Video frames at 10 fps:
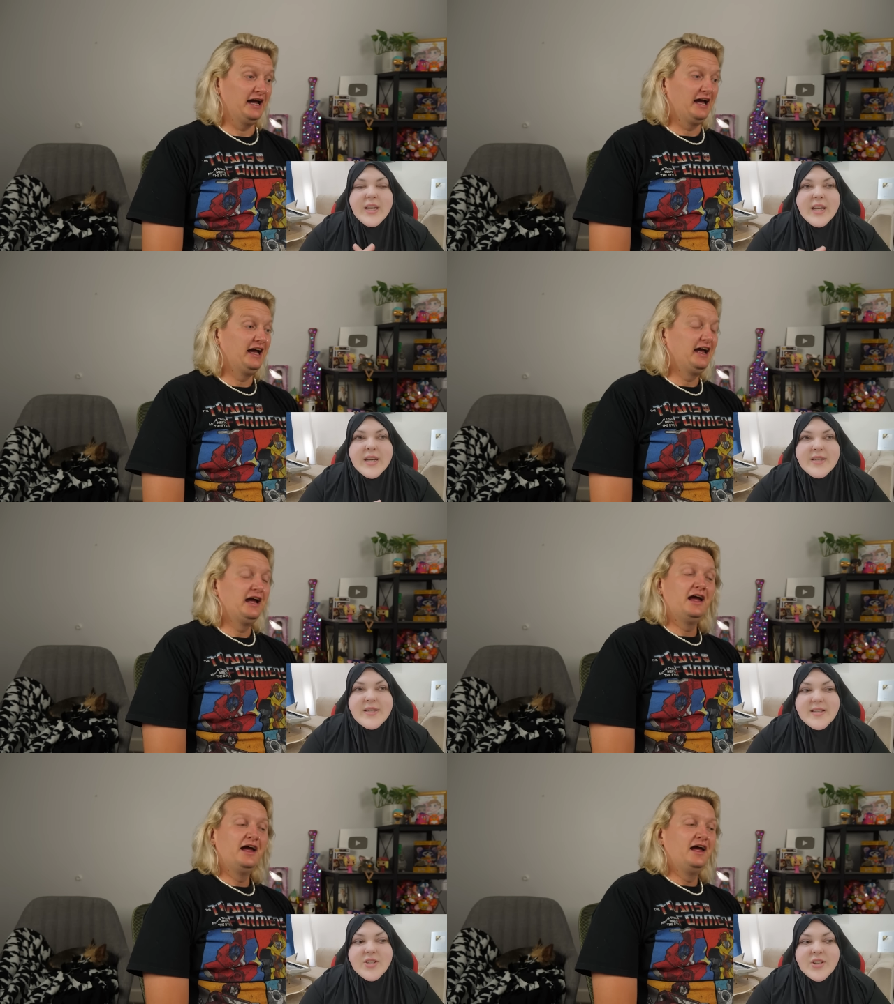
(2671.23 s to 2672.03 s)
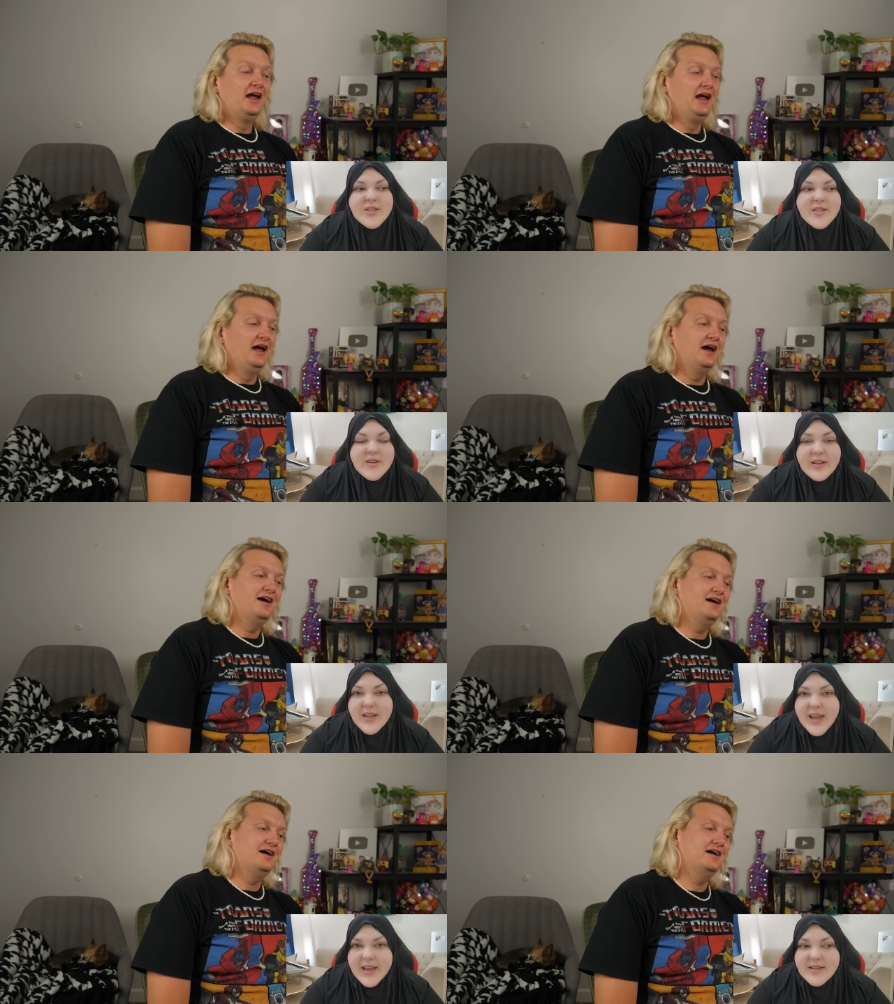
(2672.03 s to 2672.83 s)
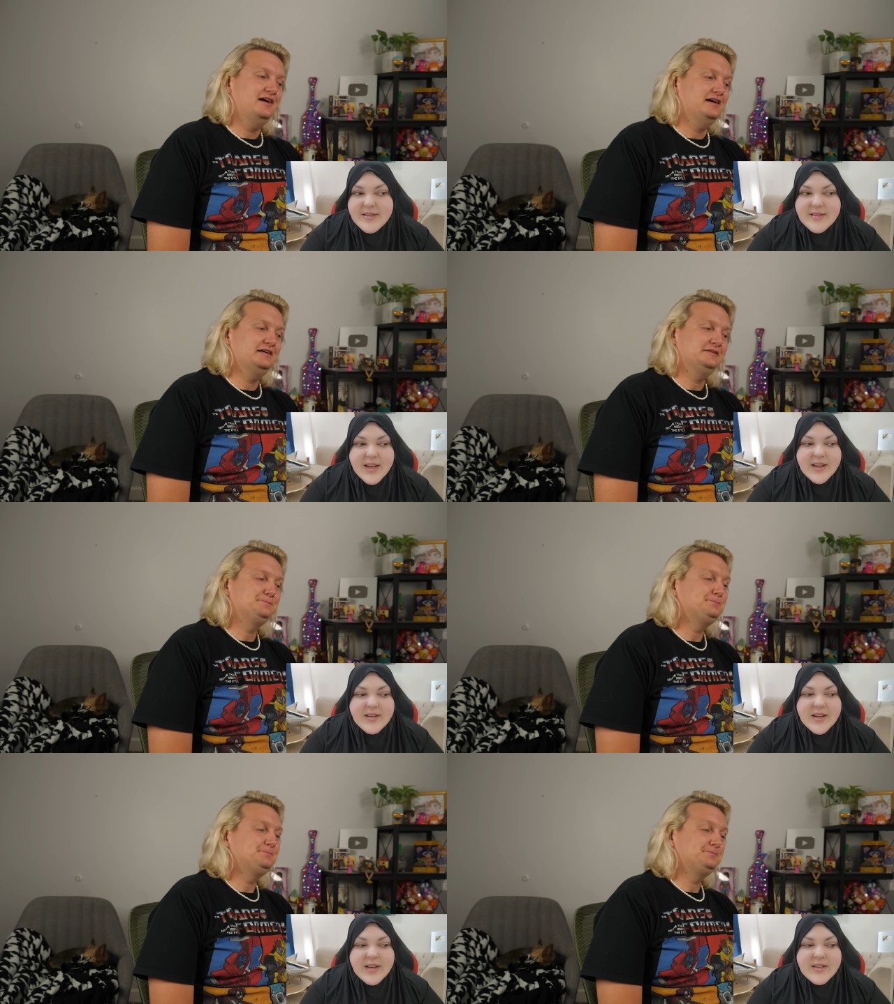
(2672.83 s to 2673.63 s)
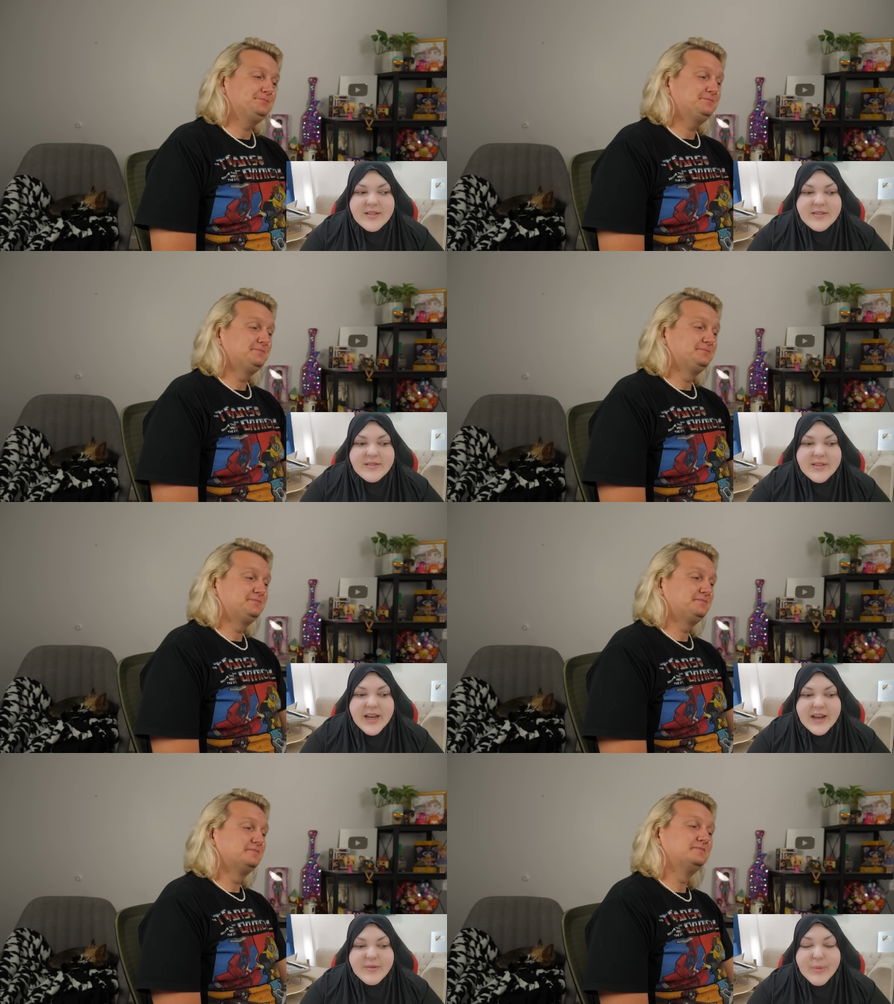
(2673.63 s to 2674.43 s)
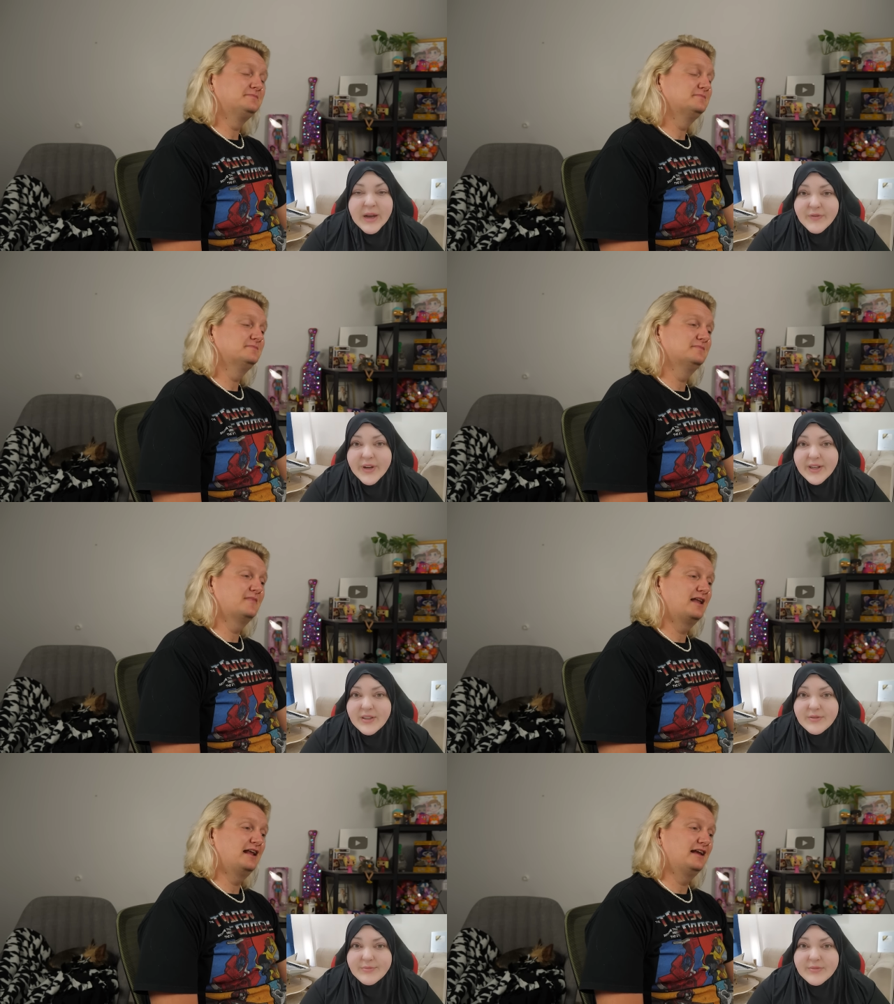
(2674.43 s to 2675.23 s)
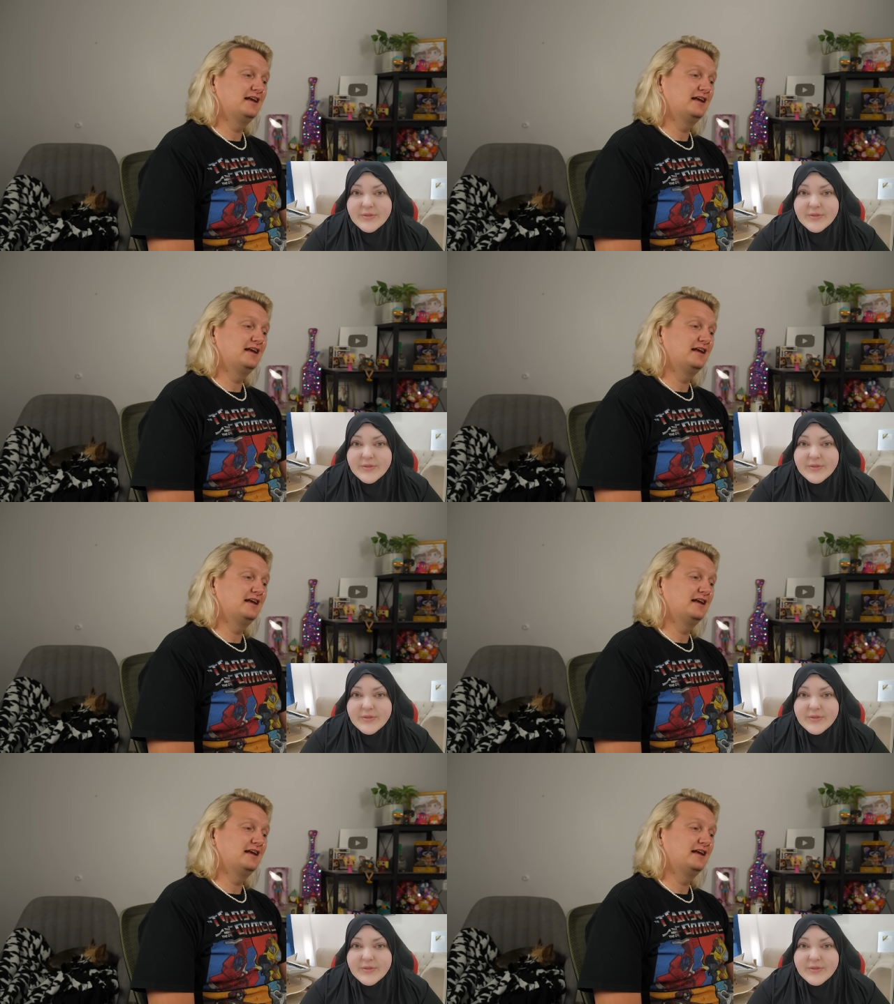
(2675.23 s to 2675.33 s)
Speaker 1: it's just not the case, and it can backfire.